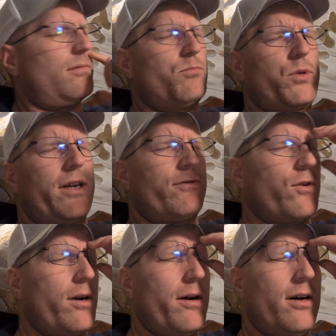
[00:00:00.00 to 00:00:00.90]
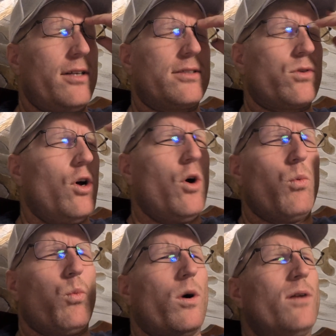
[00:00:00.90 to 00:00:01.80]
Brain fart. It's
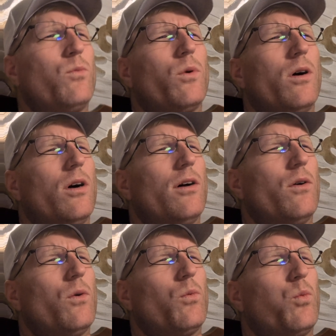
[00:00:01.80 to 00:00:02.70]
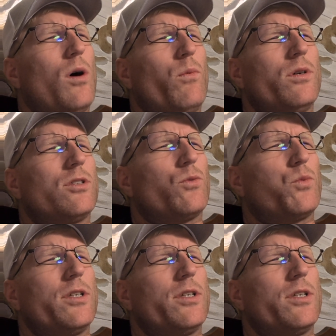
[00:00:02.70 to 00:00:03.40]
one was